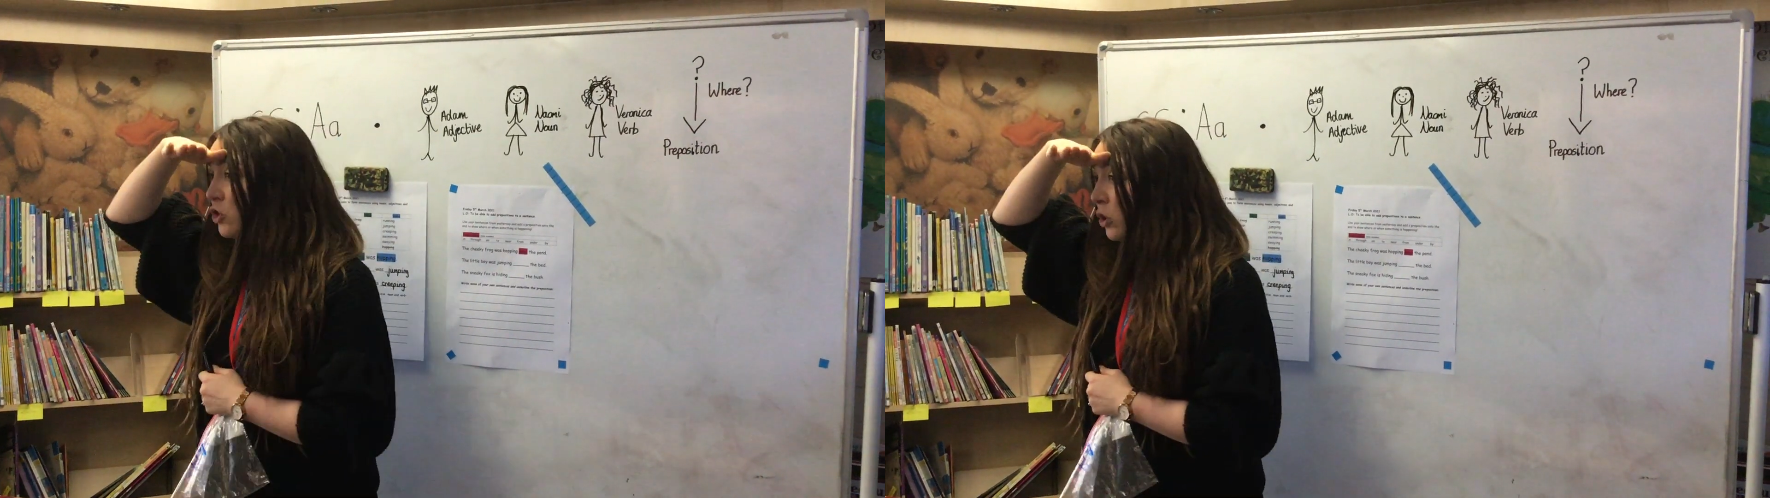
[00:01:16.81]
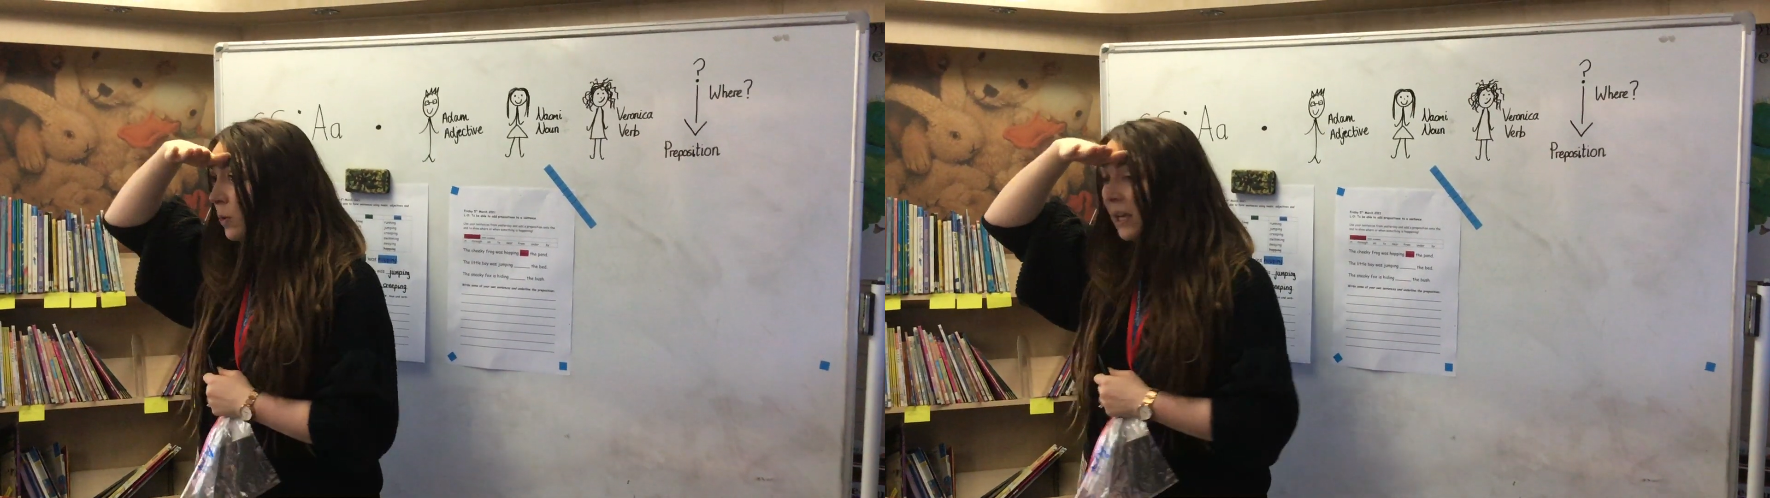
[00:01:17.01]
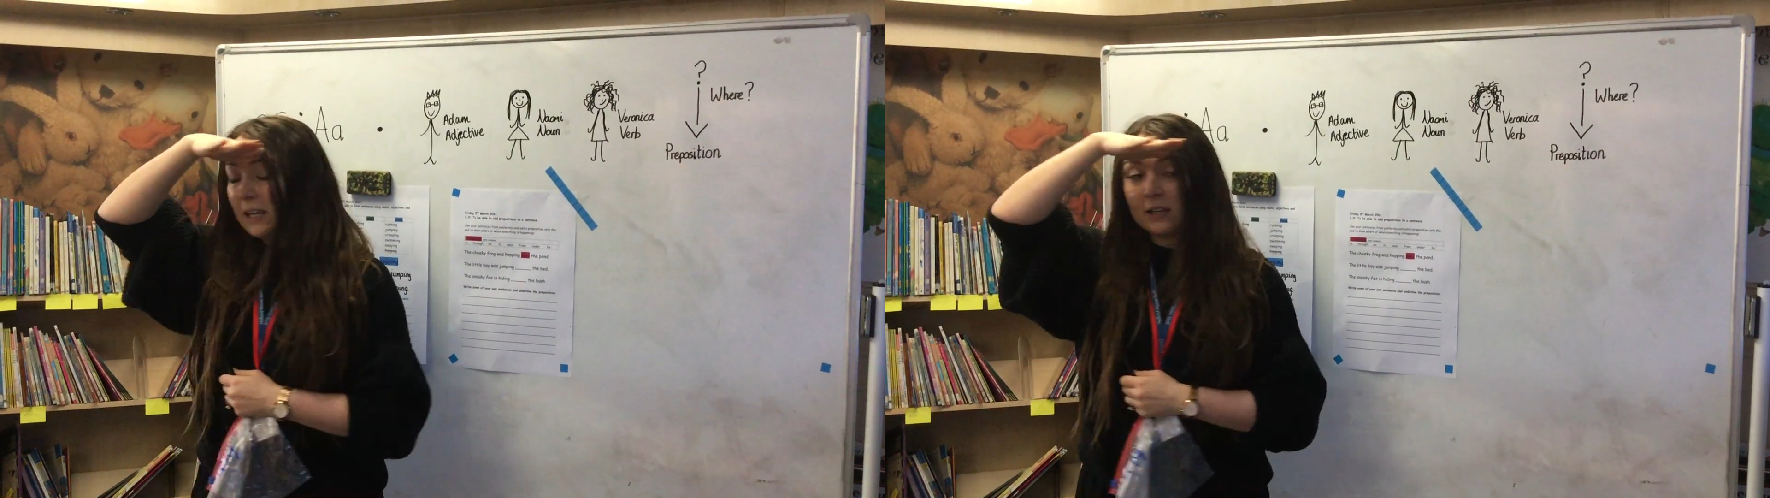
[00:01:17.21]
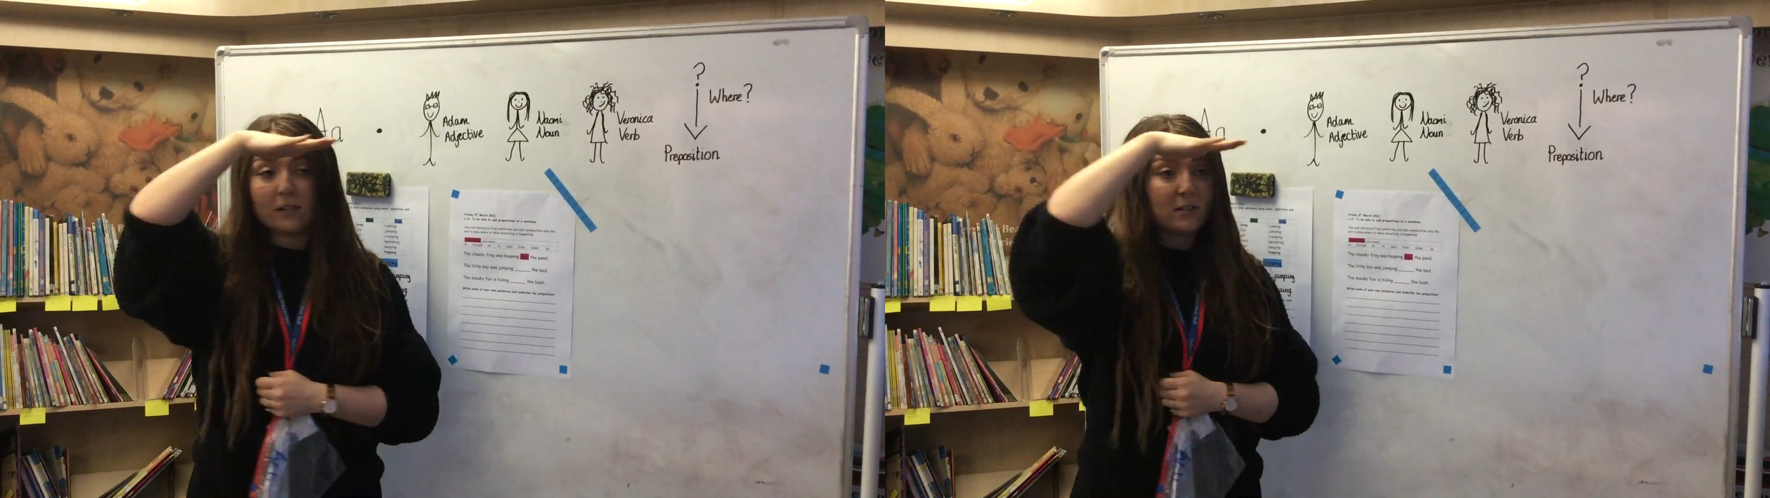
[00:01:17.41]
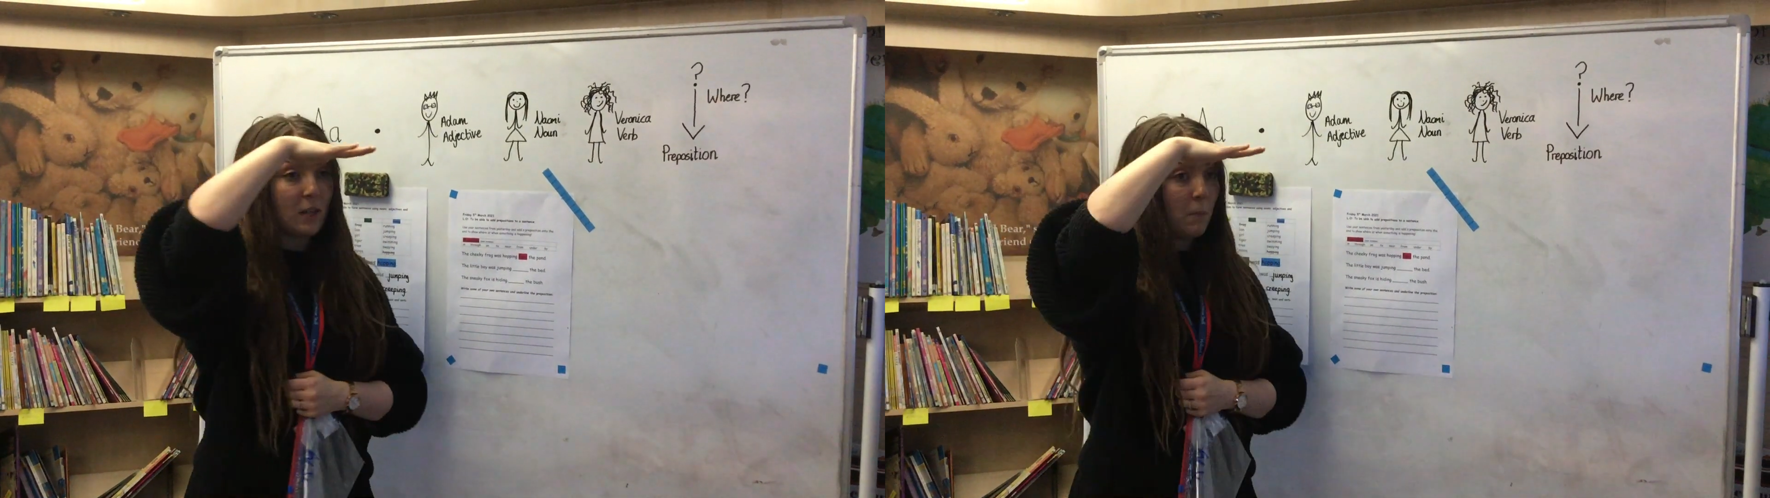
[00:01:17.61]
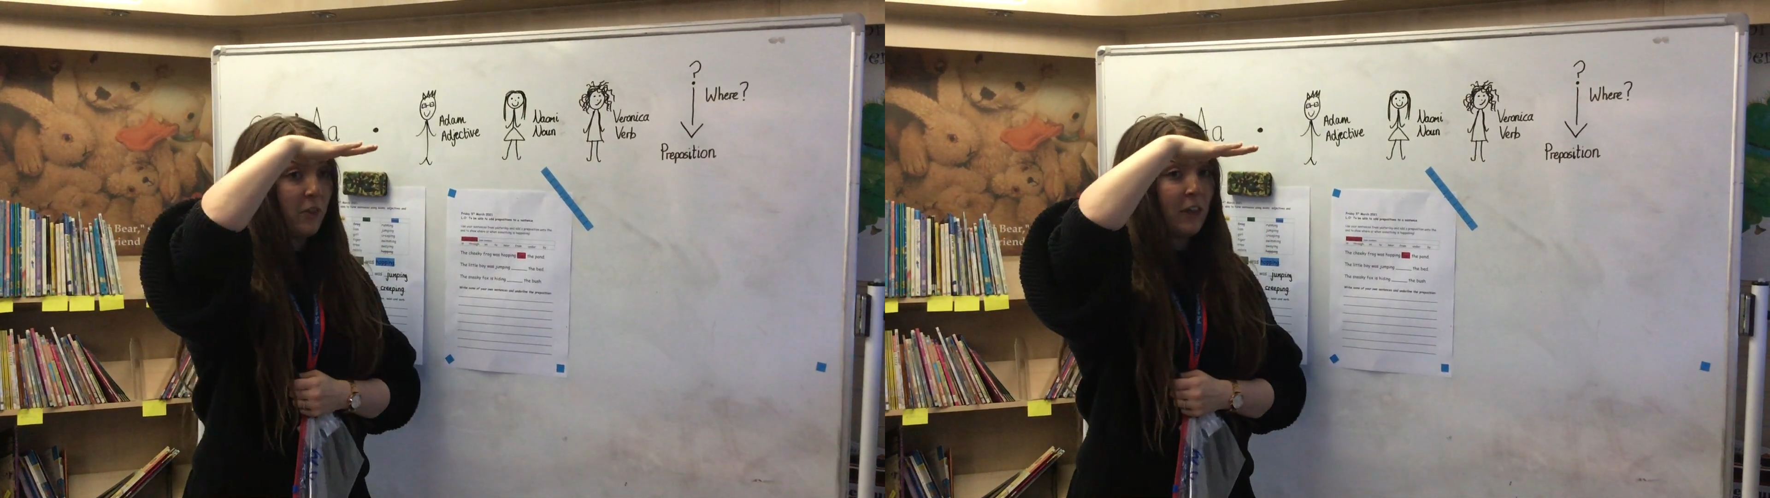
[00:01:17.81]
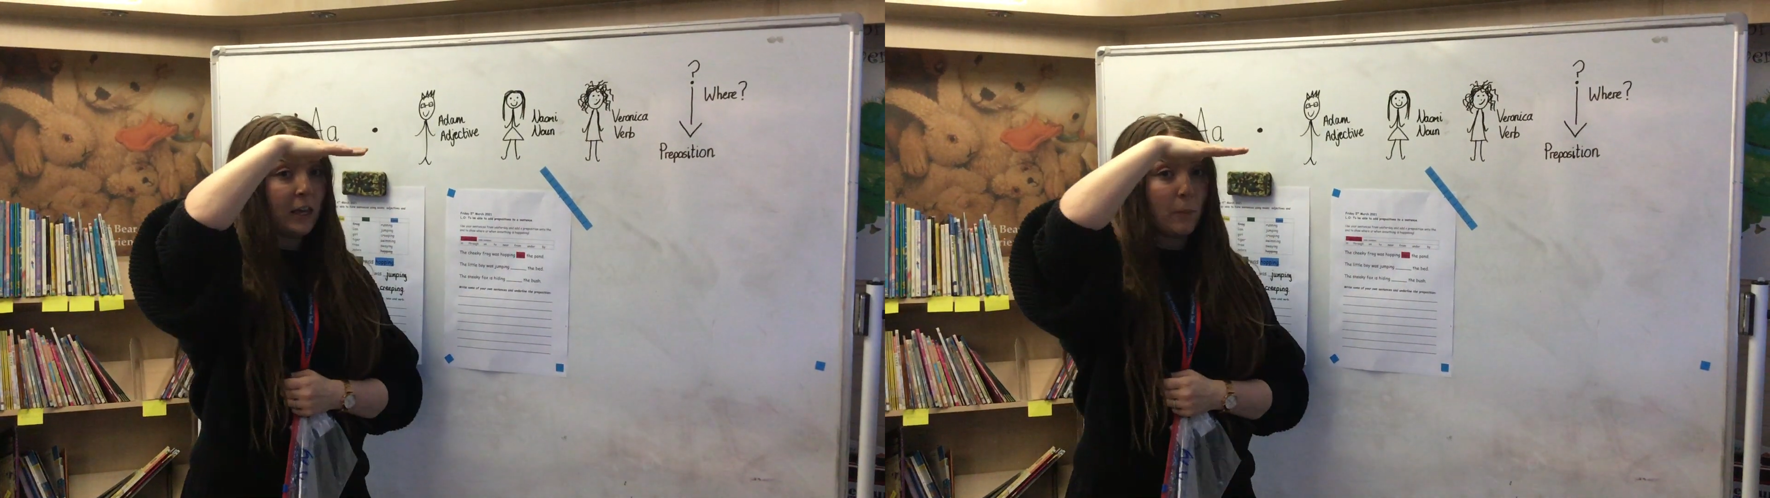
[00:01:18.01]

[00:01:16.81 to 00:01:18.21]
doing something.